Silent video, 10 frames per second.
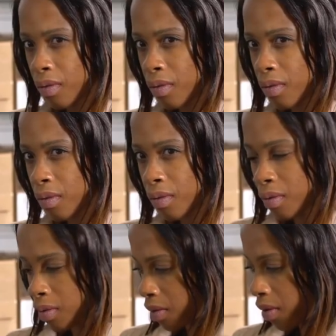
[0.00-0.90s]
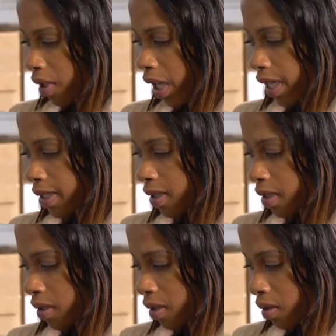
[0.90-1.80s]
it up with nutrients, and
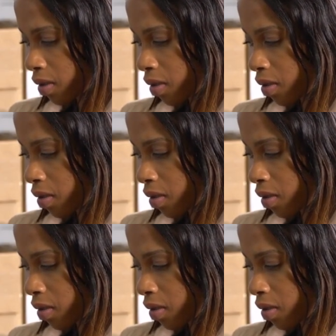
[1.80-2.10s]
filling it